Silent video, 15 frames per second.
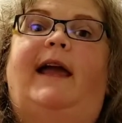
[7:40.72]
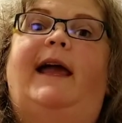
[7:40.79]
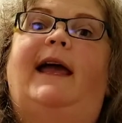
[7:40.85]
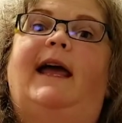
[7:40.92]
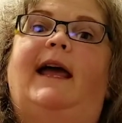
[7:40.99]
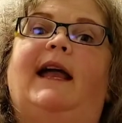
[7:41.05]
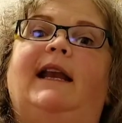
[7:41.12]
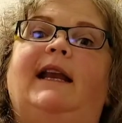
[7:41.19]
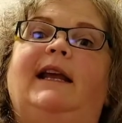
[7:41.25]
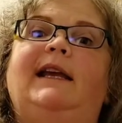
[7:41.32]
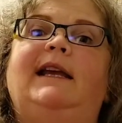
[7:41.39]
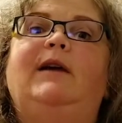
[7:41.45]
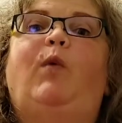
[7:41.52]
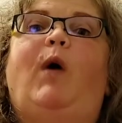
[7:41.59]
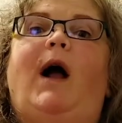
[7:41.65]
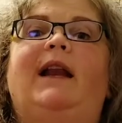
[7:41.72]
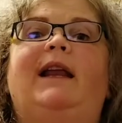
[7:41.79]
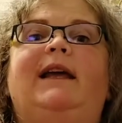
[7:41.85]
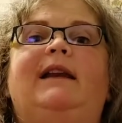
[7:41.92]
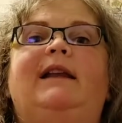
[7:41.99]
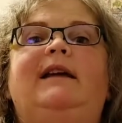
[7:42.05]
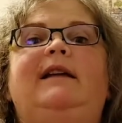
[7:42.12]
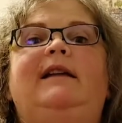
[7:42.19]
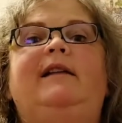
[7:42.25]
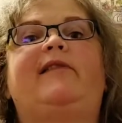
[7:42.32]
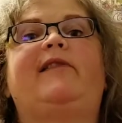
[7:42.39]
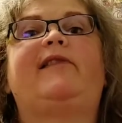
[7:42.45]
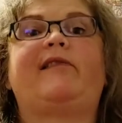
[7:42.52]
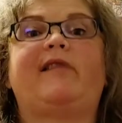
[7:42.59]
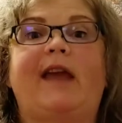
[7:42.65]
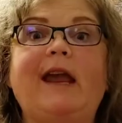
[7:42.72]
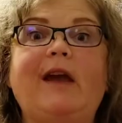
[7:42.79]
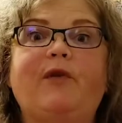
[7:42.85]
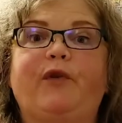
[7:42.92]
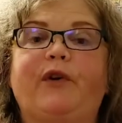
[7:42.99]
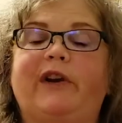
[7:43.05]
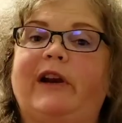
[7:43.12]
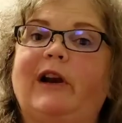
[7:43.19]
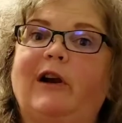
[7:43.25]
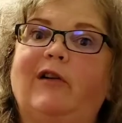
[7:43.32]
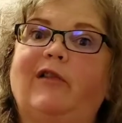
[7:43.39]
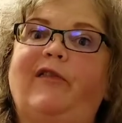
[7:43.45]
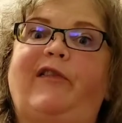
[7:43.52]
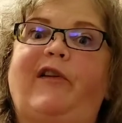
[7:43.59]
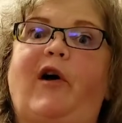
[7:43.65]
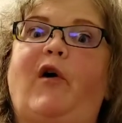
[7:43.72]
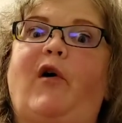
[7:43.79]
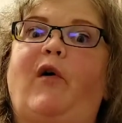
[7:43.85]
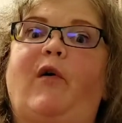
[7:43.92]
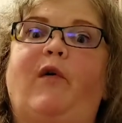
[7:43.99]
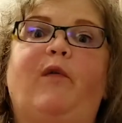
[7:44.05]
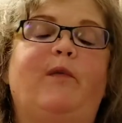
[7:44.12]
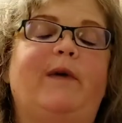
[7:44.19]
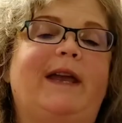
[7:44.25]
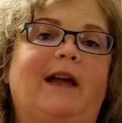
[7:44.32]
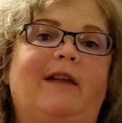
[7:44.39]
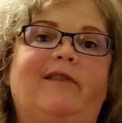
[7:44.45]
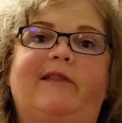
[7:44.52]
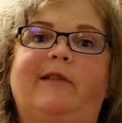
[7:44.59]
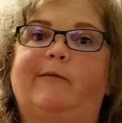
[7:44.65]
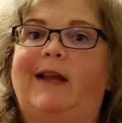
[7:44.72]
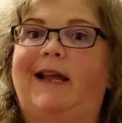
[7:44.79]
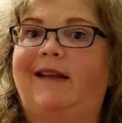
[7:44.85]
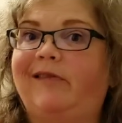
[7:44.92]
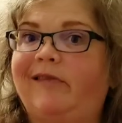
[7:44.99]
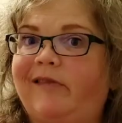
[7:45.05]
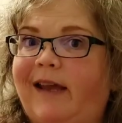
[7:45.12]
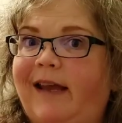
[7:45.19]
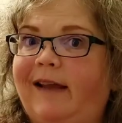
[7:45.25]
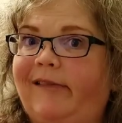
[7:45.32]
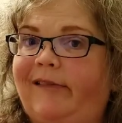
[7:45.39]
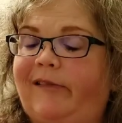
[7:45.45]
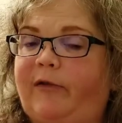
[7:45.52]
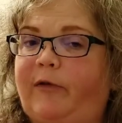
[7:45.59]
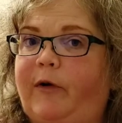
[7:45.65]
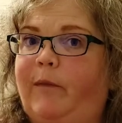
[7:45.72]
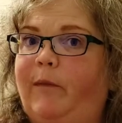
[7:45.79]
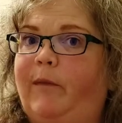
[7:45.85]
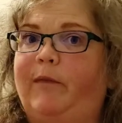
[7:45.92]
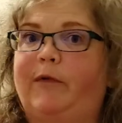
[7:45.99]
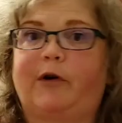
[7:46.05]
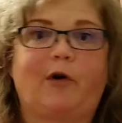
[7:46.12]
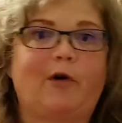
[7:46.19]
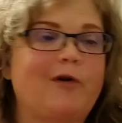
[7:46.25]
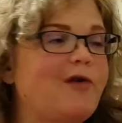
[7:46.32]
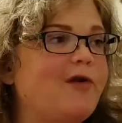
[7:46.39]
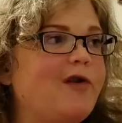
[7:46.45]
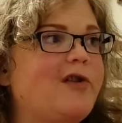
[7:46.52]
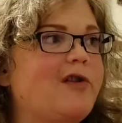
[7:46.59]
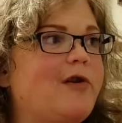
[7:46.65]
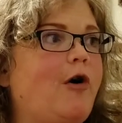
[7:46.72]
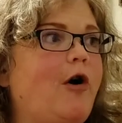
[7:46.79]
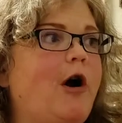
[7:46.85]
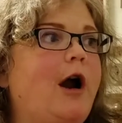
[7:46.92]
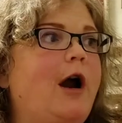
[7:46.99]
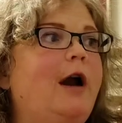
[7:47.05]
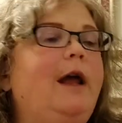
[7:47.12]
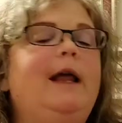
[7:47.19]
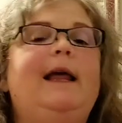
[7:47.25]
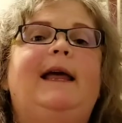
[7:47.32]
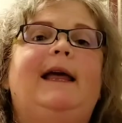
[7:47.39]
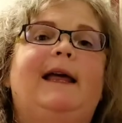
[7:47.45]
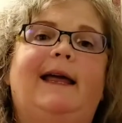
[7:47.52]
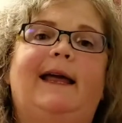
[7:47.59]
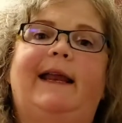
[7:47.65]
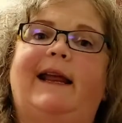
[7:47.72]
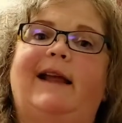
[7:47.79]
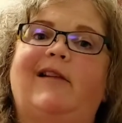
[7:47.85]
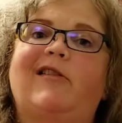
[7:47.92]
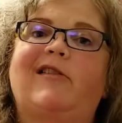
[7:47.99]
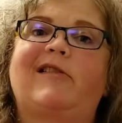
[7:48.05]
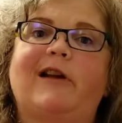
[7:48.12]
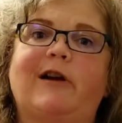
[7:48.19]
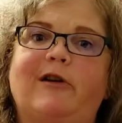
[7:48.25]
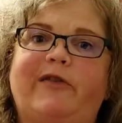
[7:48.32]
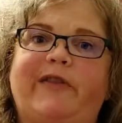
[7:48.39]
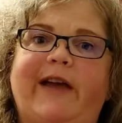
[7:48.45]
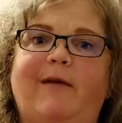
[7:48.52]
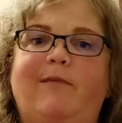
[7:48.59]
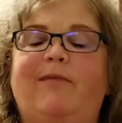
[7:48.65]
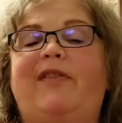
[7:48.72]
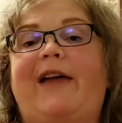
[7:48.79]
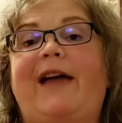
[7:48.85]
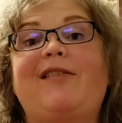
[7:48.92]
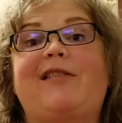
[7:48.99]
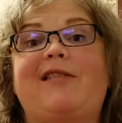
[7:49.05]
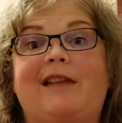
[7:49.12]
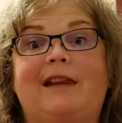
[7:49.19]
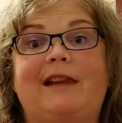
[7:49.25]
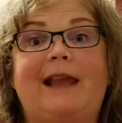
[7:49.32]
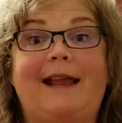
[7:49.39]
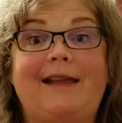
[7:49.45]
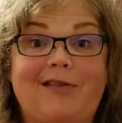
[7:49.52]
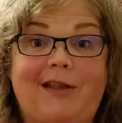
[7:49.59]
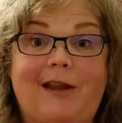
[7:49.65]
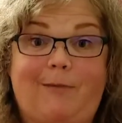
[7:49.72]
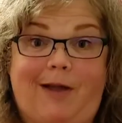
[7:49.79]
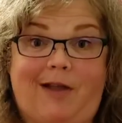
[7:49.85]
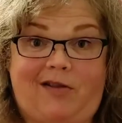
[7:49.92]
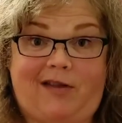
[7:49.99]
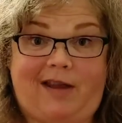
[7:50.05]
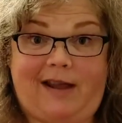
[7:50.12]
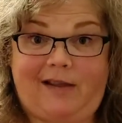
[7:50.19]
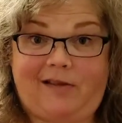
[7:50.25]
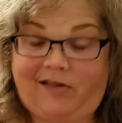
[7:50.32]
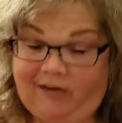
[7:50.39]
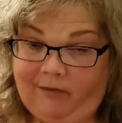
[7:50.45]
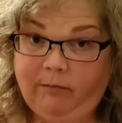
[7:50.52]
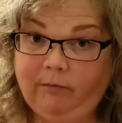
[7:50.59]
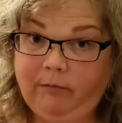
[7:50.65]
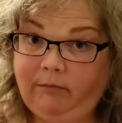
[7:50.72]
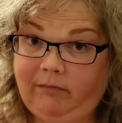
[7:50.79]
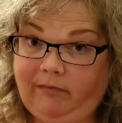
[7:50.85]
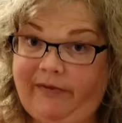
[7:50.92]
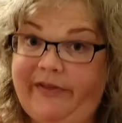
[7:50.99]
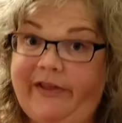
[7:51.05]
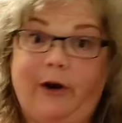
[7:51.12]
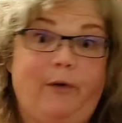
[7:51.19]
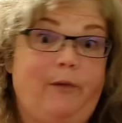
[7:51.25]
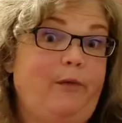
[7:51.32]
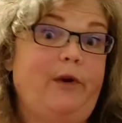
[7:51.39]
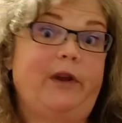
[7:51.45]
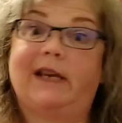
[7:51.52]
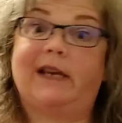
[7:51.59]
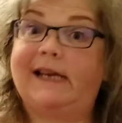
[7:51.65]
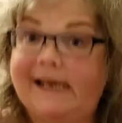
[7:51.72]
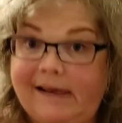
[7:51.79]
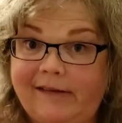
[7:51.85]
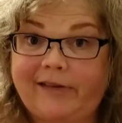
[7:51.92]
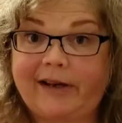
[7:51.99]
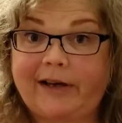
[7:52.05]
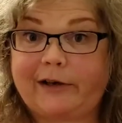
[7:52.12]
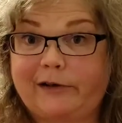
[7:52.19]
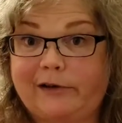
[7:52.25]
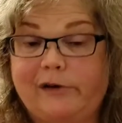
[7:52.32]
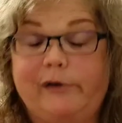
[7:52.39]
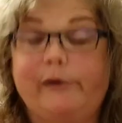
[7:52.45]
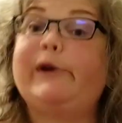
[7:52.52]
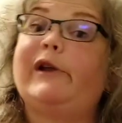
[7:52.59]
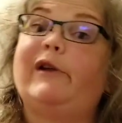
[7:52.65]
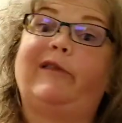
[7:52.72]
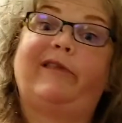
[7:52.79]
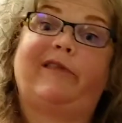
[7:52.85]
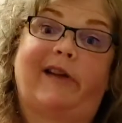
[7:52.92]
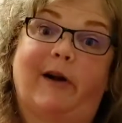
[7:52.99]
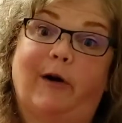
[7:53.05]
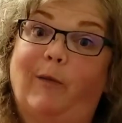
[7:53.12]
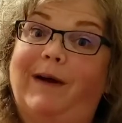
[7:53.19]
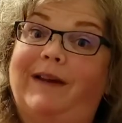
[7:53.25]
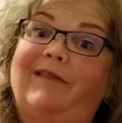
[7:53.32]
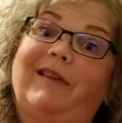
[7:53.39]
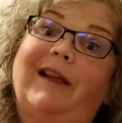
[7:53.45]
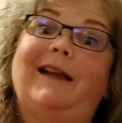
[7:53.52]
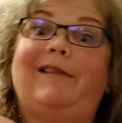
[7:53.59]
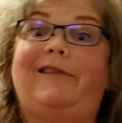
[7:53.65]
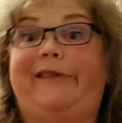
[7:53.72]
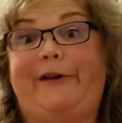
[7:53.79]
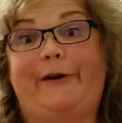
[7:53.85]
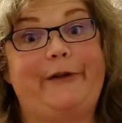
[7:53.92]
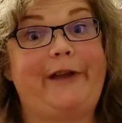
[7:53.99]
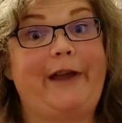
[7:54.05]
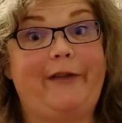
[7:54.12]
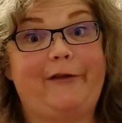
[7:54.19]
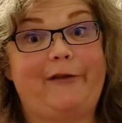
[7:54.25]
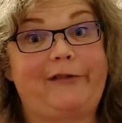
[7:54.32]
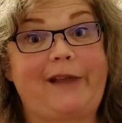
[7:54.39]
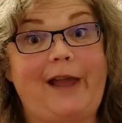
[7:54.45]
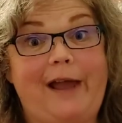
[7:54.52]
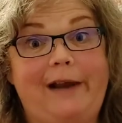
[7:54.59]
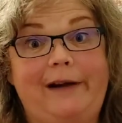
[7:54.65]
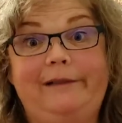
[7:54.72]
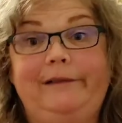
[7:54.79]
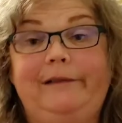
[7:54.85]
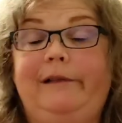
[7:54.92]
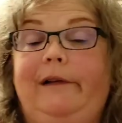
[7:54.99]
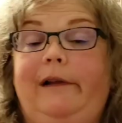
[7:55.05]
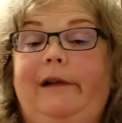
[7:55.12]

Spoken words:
and he wanted steak for dinner, so we got some nice steaks from the grocery store, and I seared them. That's the nice thing about steaks. They're really easy to do. You sear one side, sear the other side,